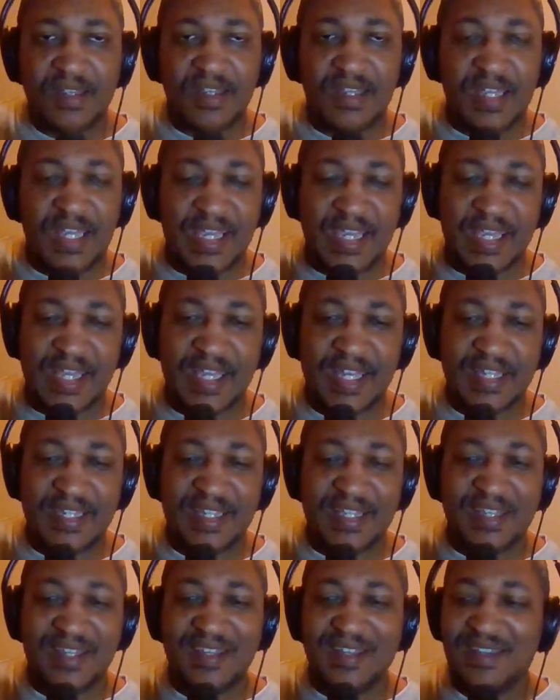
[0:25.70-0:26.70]
And
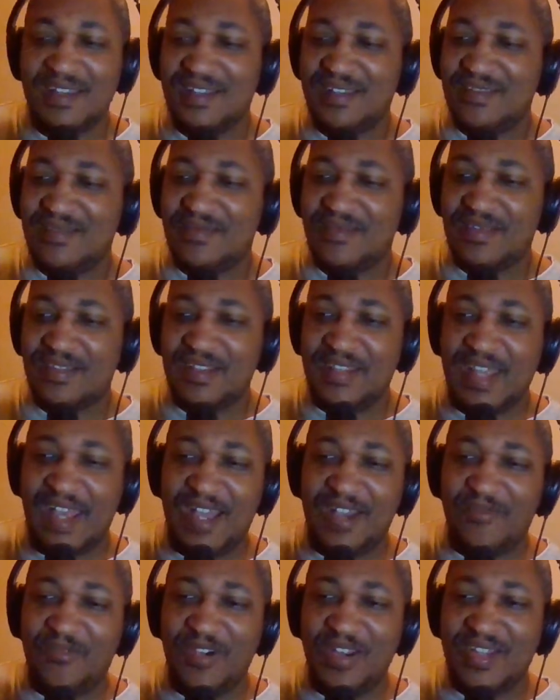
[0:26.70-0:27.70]

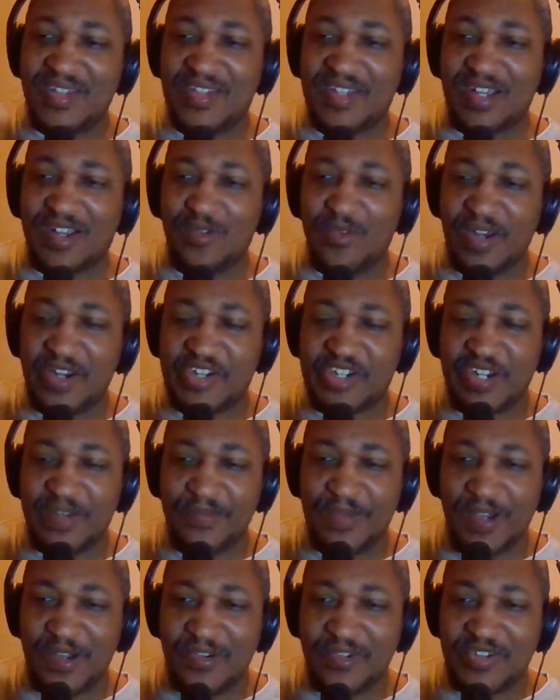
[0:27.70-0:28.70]
that was the question
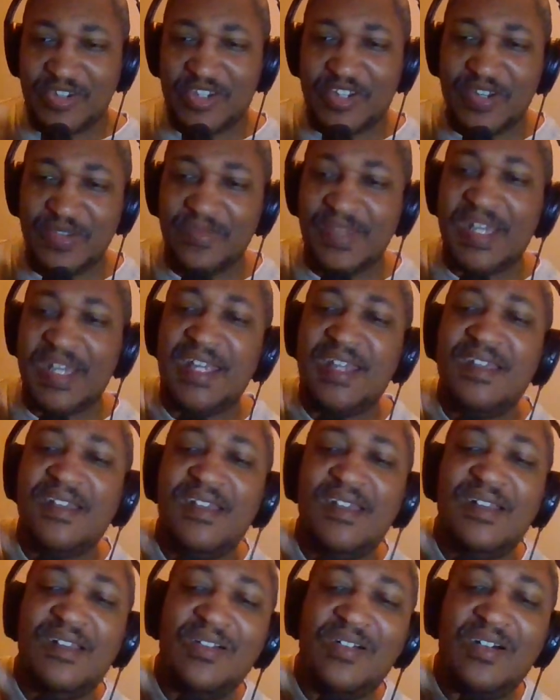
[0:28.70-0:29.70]
posed to me
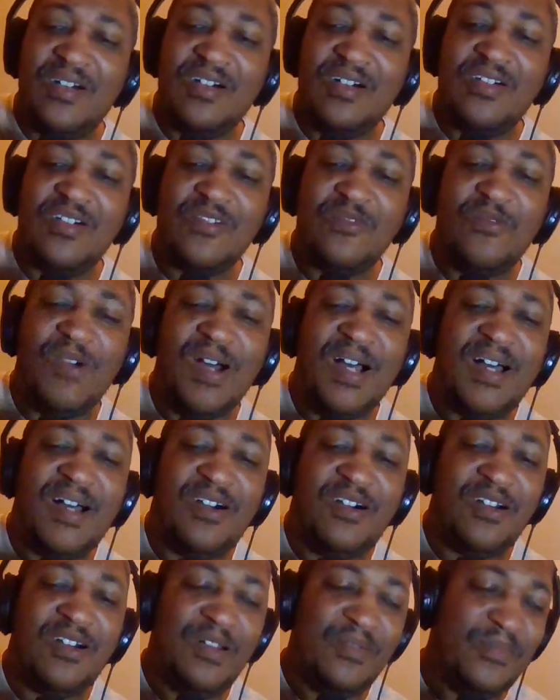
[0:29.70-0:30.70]
a little
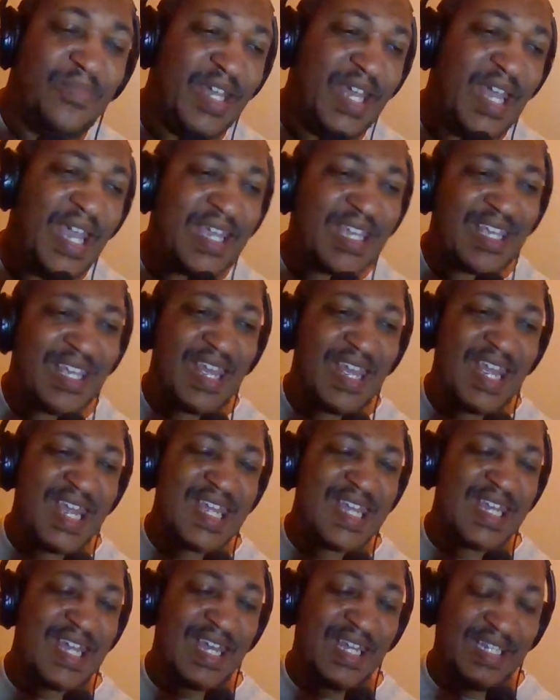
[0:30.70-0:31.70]
while back.
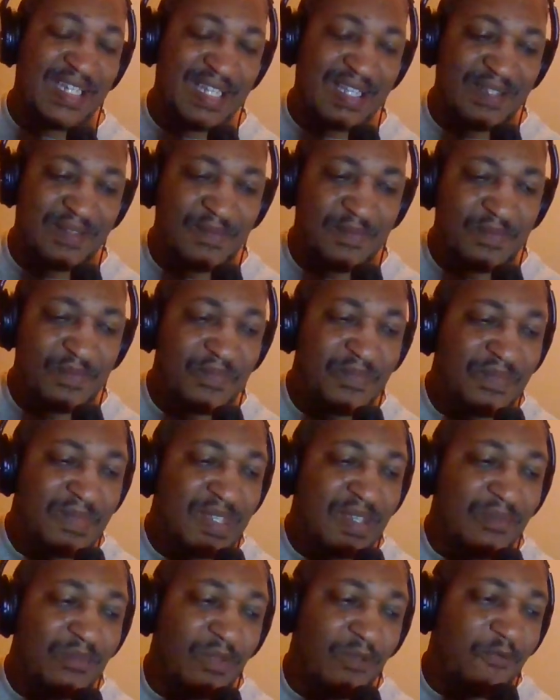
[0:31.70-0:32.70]
And
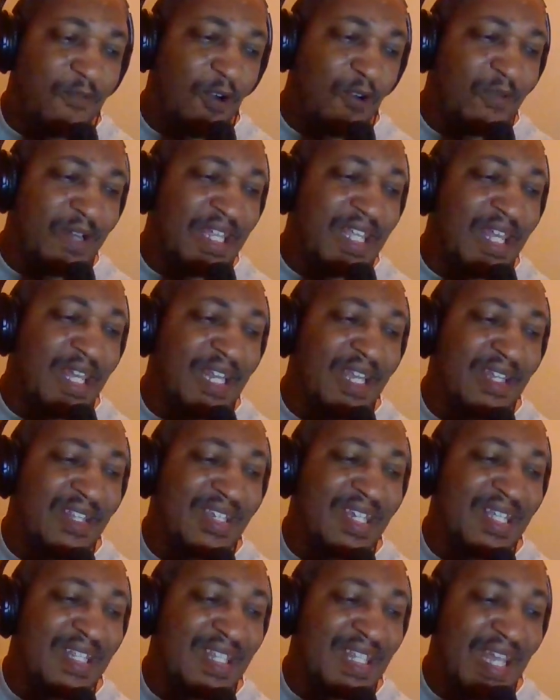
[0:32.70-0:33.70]
before we get
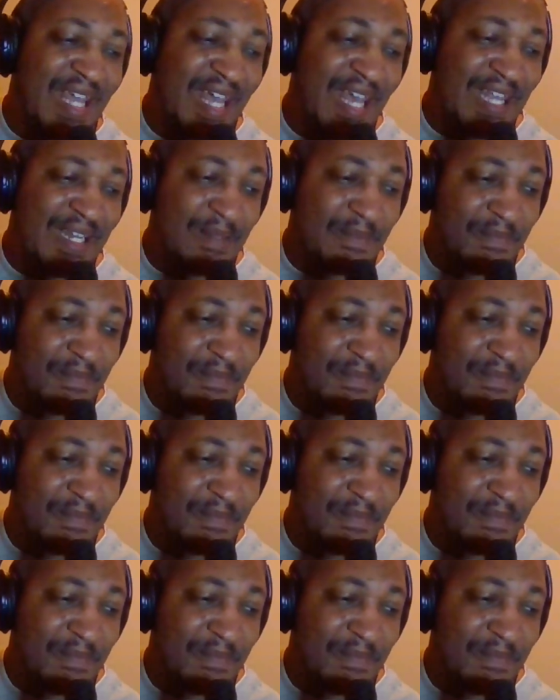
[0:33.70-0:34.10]
into that,